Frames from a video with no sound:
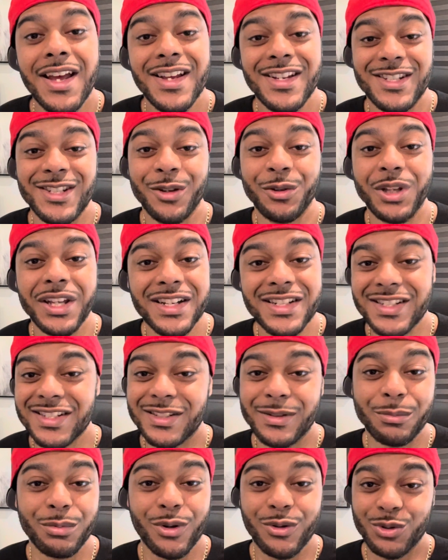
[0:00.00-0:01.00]
So they just
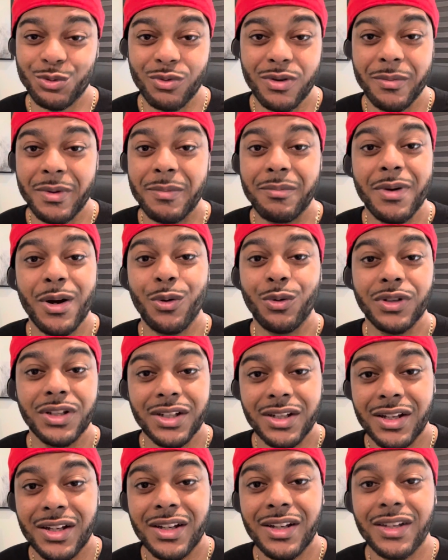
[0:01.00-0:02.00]
approach women
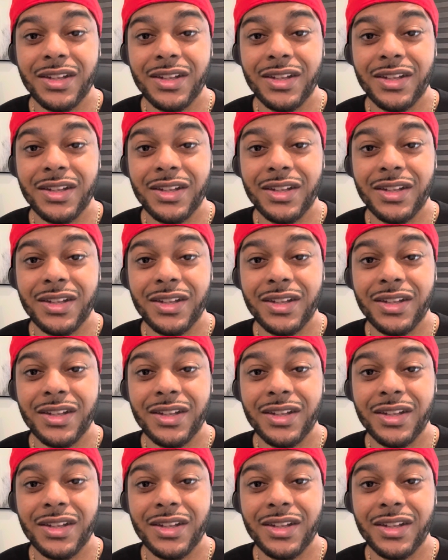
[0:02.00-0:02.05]
boldly.